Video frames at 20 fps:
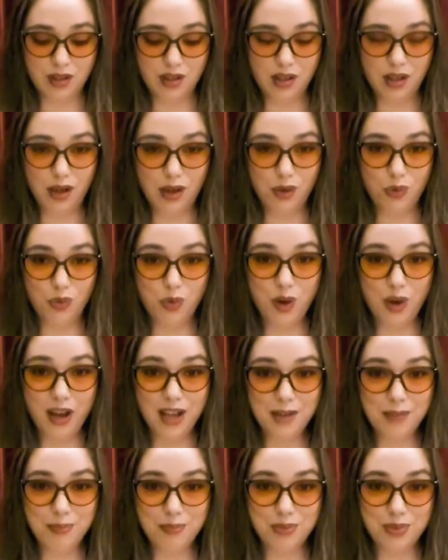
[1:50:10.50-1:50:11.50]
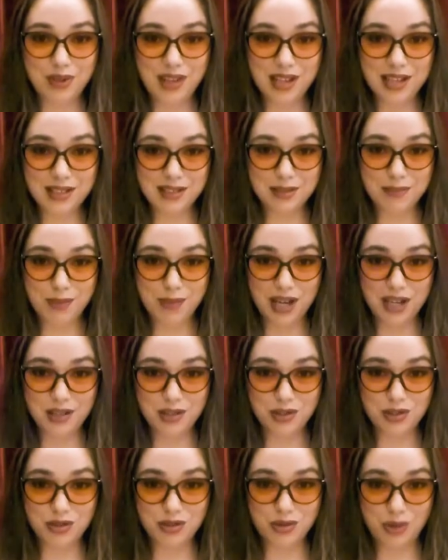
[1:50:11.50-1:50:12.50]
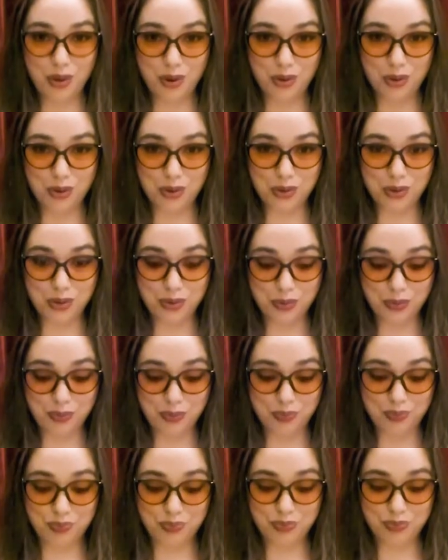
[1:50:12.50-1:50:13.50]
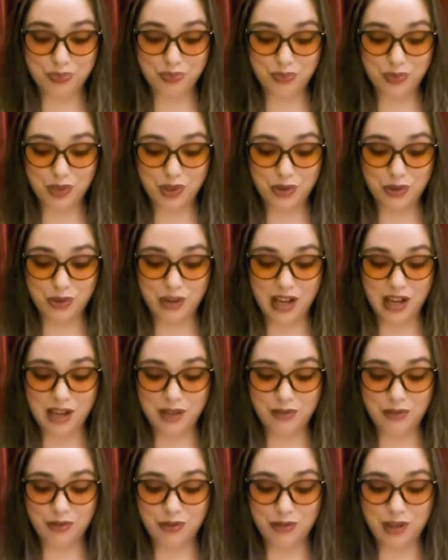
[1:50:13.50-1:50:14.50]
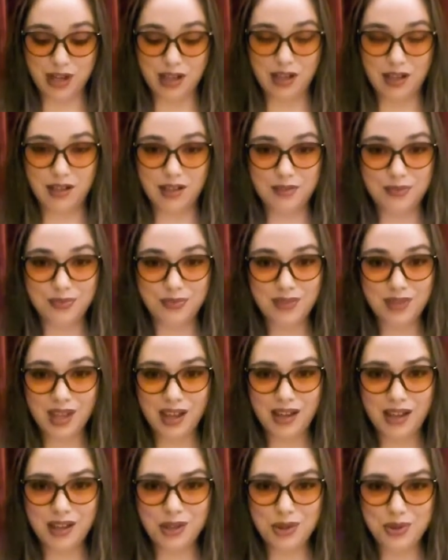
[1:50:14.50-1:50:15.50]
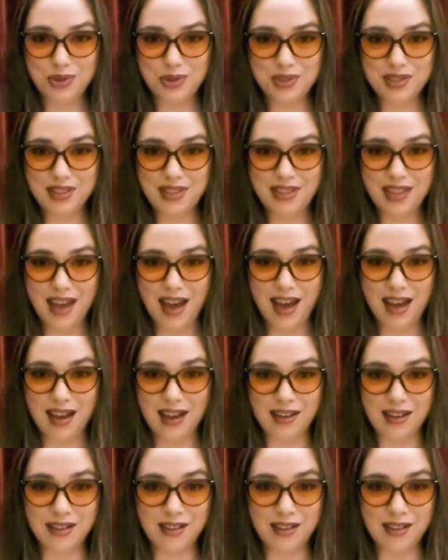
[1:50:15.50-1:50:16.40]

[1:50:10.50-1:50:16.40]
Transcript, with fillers: Why, bless my soul! cried Fred. Who's that?